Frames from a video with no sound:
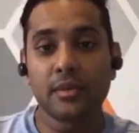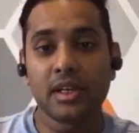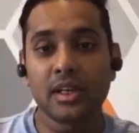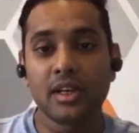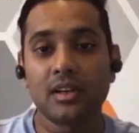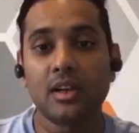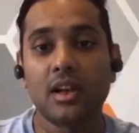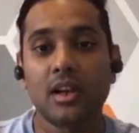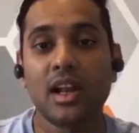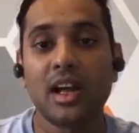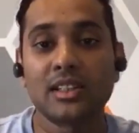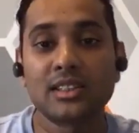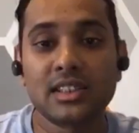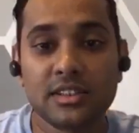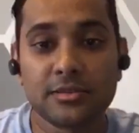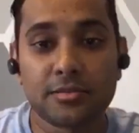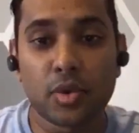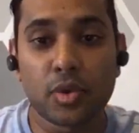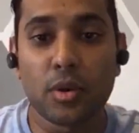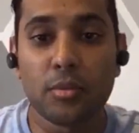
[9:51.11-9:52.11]
I mean, large
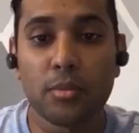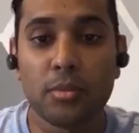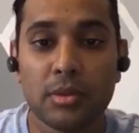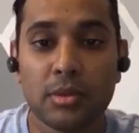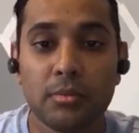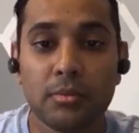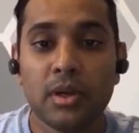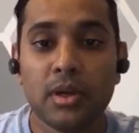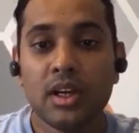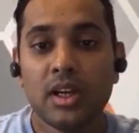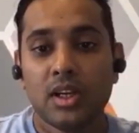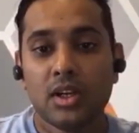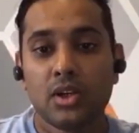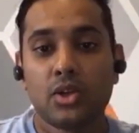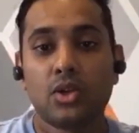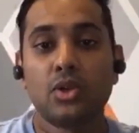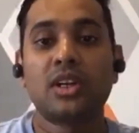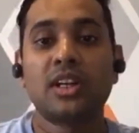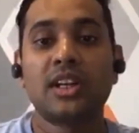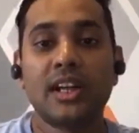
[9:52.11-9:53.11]
enough problem
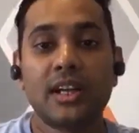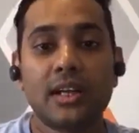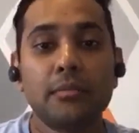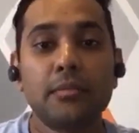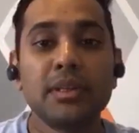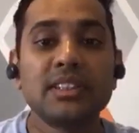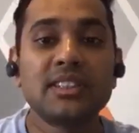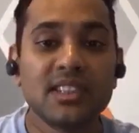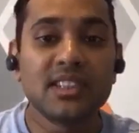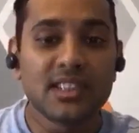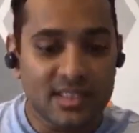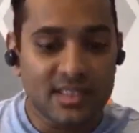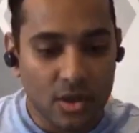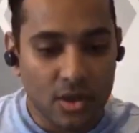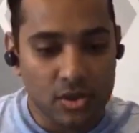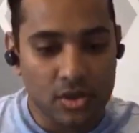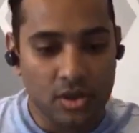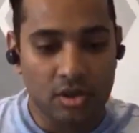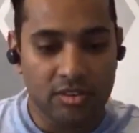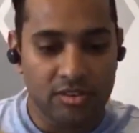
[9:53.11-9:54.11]
to create a business
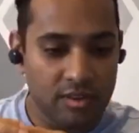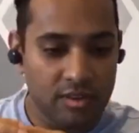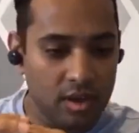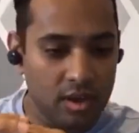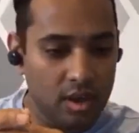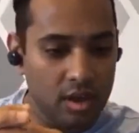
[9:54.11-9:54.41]
out of?